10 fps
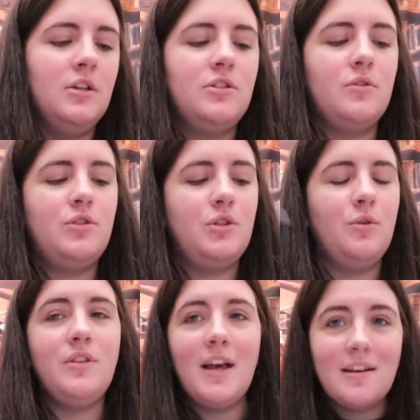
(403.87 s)
So
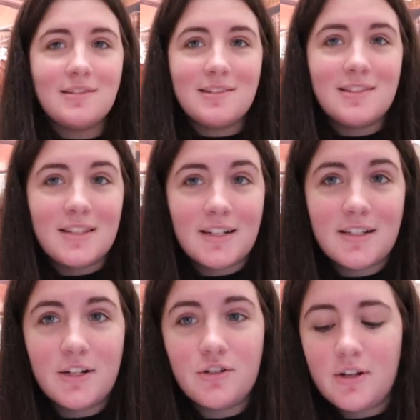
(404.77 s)

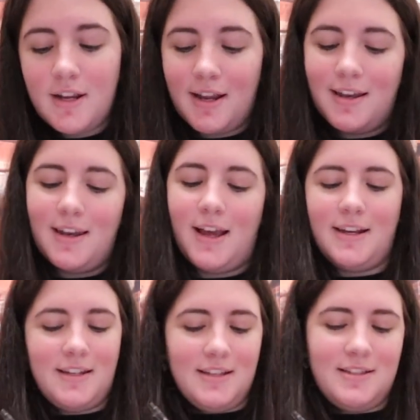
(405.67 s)

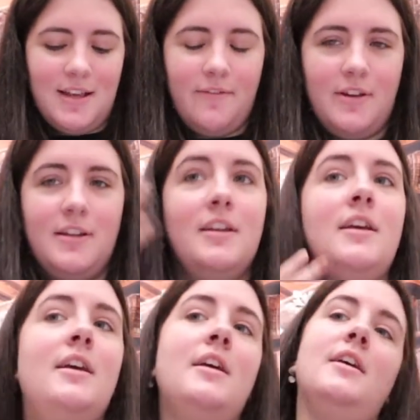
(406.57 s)
2,697
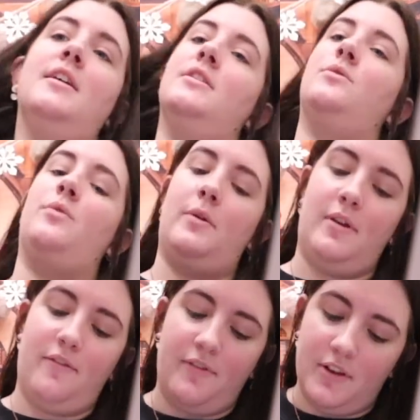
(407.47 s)
is what
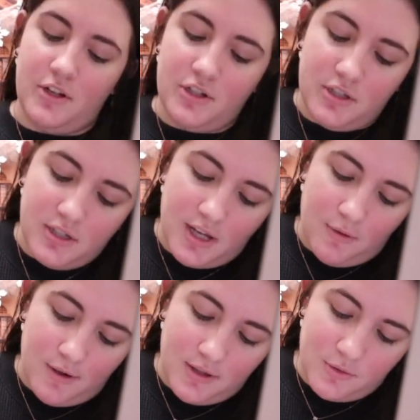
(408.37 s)
we finished the day
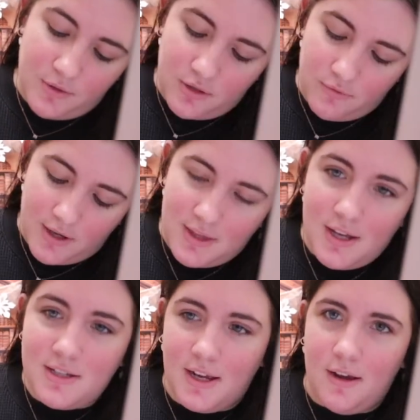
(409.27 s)
with. So we're going to write
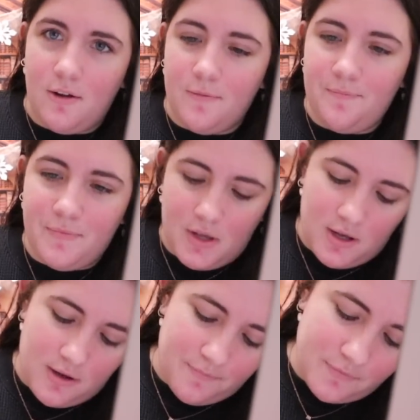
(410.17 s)
that
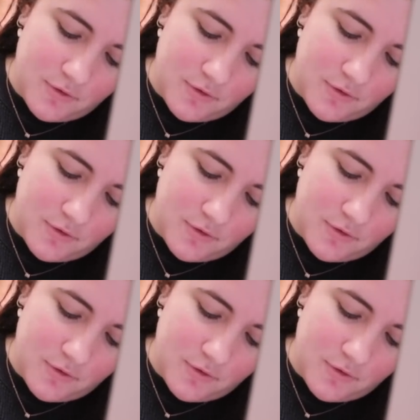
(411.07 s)
down.